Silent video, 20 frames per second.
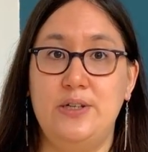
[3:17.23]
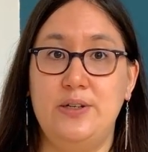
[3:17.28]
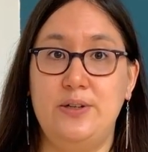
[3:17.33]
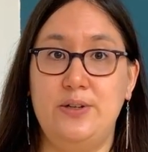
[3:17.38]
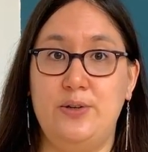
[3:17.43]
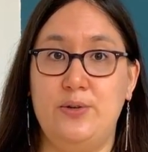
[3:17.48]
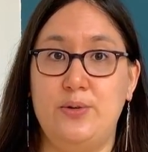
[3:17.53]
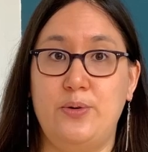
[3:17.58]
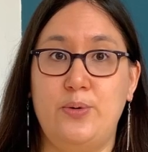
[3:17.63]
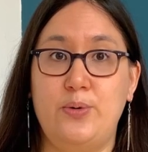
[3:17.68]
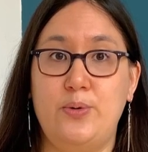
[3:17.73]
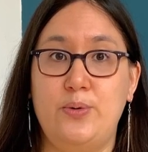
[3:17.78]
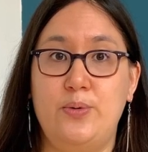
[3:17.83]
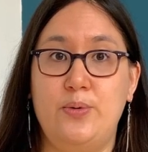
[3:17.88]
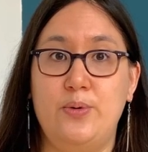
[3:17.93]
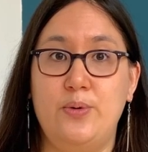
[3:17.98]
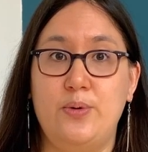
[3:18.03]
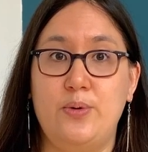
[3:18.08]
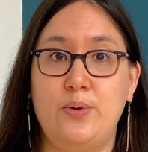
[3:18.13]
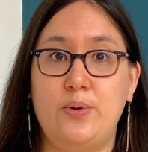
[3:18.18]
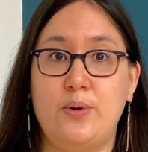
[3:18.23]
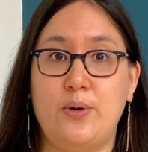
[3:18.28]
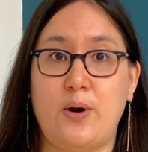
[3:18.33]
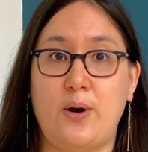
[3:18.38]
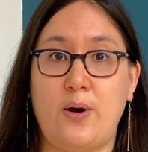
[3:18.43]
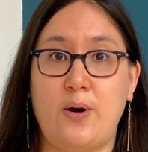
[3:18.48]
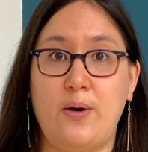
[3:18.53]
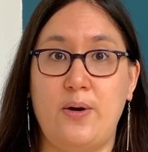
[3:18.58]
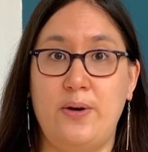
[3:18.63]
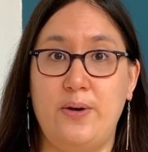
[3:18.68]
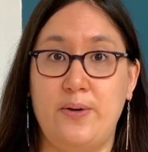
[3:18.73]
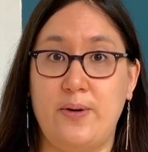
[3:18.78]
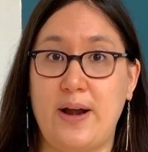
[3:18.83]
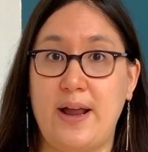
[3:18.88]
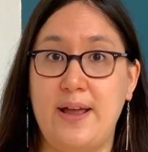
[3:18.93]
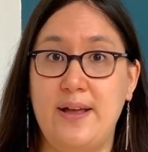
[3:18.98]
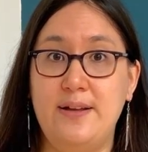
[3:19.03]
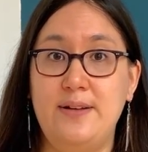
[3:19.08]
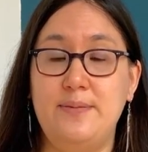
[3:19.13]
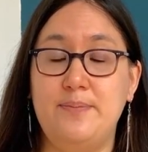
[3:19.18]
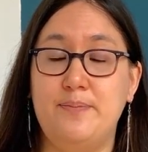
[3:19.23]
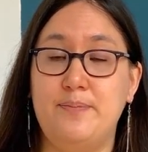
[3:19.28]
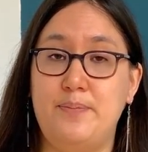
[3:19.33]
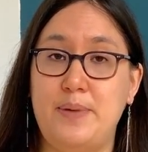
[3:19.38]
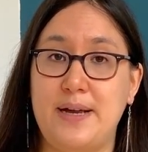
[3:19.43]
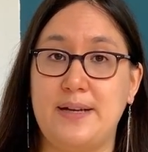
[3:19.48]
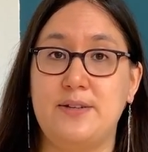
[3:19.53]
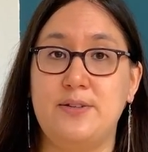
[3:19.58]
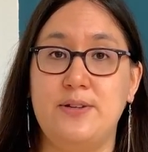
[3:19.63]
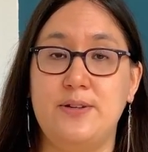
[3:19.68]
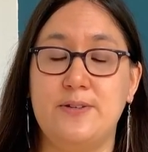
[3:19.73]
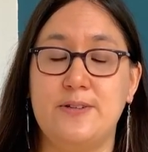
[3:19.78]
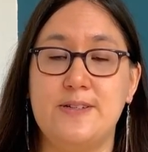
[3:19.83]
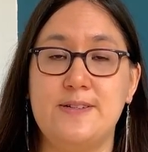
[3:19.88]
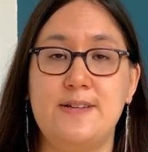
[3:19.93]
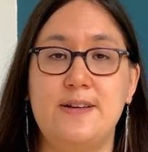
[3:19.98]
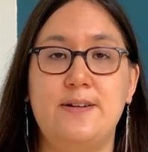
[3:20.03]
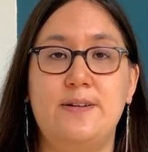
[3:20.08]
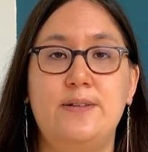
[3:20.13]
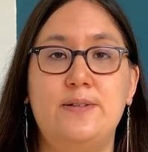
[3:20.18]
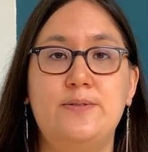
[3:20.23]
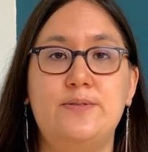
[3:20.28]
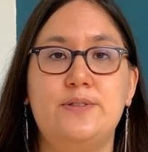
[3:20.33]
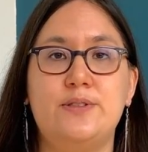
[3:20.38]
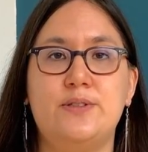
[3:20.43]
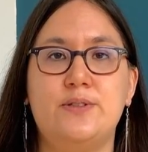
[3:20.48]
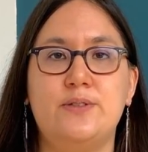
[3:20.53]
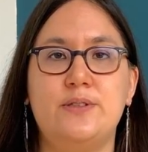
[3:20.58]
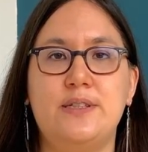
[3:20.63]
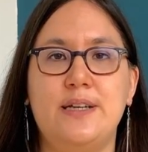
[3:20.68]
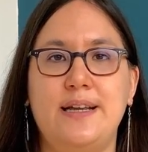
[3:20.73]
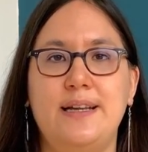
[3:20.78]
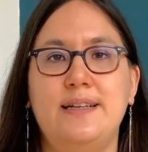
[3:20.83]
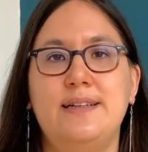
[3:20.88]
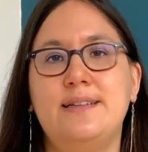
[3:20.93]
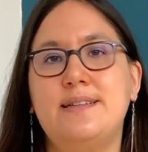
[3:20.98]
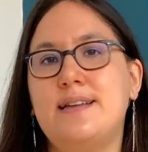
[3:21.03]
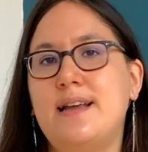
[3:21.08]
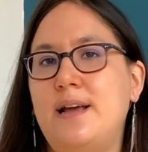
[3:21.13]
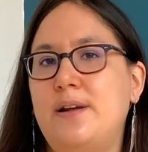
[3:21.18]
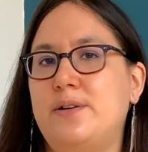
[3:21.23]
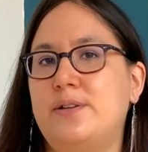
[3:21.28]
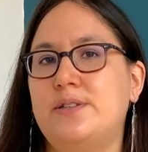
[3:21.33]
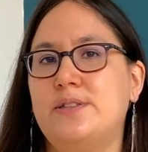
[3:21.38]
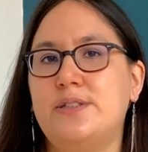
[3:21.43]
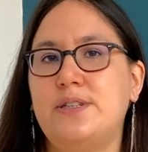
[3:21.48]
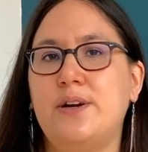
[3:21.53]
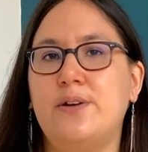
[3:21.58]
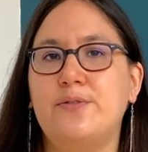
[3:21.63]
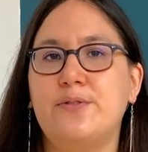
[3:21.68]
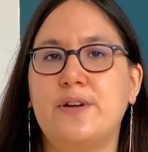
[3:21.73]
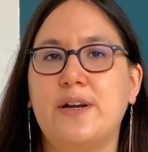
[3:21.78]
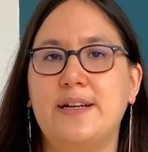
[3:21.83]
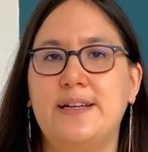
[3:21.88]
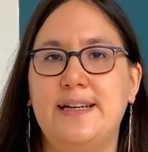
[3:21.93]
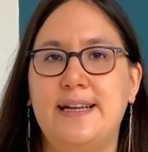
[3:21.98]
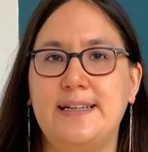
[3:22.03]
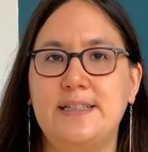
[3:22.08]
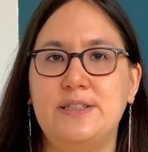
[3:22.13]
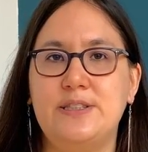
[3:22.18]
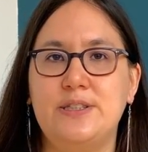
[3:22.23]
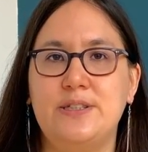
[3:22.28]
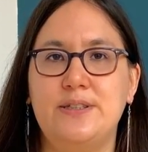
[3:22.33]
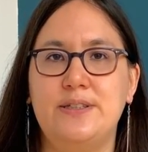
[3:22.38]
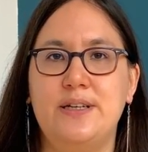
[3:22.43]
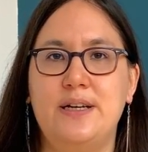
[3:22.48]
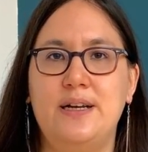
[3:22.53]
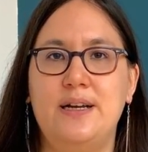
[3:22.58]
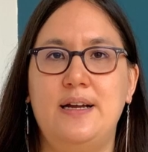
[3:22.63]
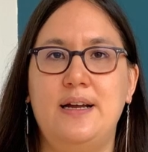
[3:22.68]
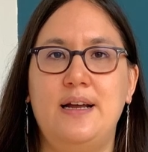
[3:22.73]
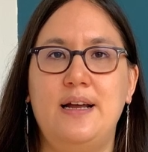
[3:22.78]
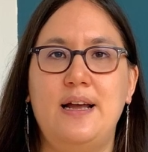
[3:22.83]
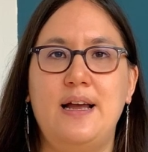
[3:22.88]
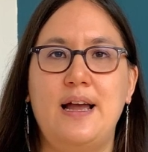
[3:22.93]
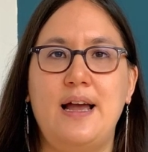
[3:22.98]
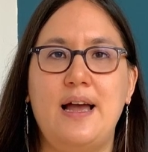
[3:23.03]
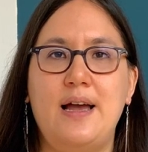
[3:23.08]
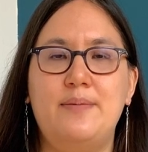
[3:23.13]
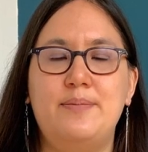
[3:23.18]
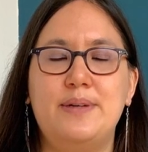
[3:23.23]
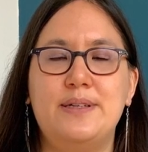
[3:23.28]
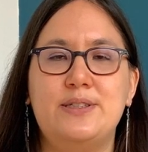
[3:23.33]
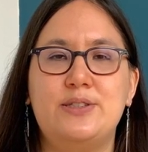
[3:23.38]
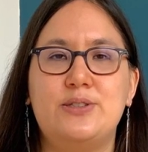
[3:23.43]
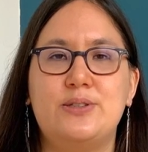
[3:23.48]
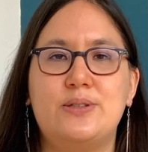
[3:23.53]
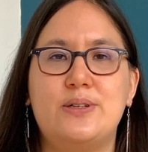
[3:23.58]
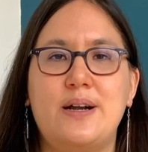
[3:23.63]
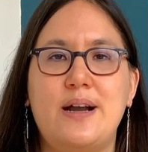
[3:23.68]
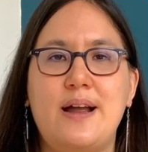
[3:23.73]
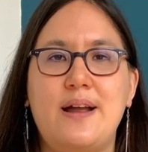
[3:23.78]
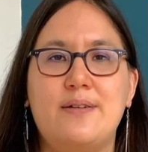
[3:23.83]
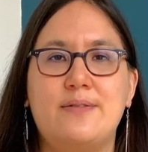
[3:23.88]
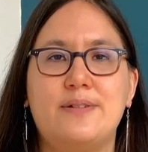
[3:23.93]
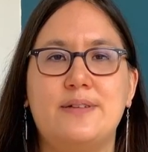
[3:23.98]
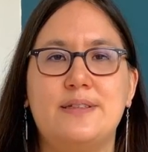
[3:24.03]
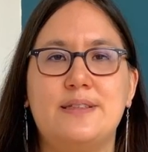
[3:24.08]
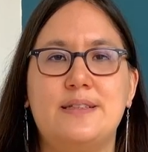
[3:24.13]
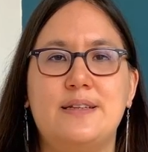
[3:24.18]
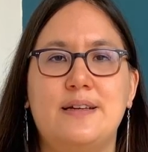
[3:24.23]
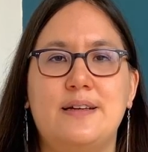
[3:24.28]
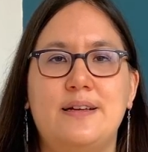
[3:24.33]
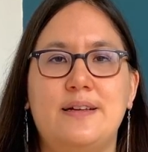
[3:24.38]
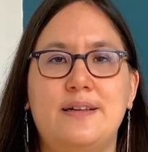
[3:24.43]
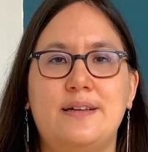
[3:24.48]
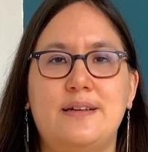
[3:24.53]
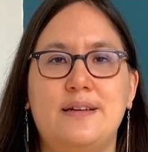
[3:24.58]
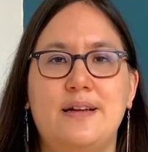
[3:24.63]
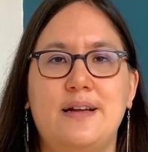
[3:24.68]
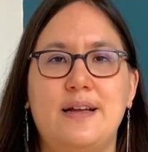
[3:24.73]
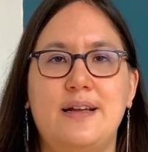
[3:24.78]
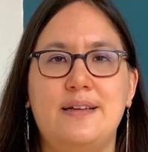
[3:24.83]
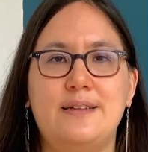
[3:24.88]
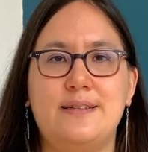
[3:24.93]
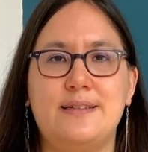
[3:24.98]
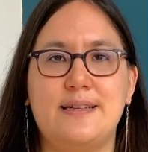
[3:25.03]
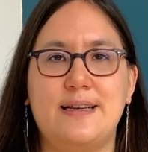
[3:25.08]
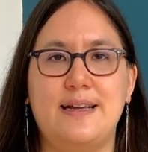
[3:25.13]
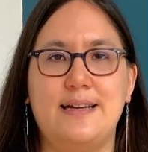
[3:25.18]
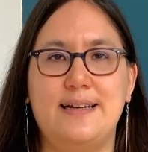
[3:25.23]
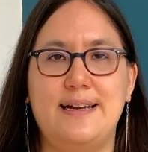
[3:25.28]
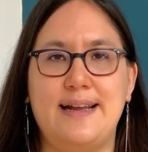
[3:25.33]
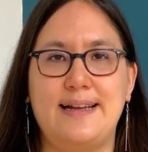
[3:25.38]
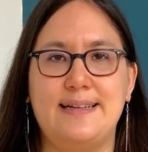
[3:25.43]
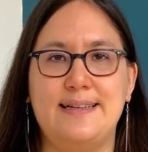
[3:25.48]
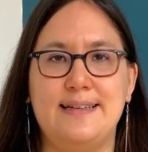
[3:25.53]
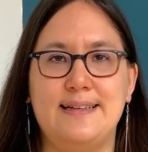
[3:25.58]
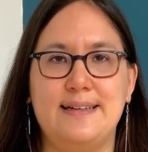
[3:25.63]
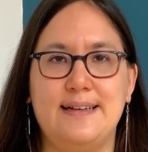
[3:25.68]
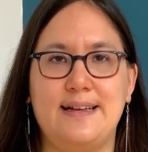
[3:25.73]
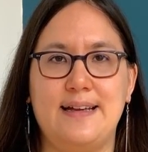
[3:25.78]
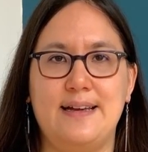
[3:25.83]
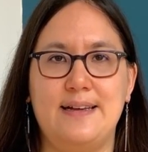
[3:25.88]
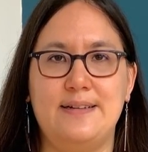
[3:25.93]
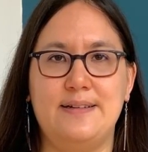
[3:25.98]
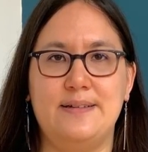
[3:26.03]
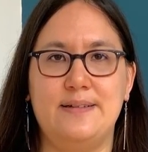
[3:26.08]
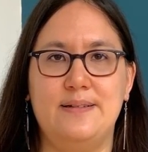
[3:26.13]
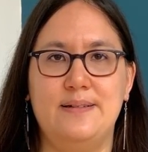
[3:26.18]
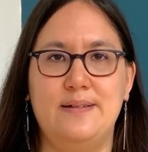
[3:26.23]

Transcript: you your head back to yourself so take this energy of connection and make sure everything is connected again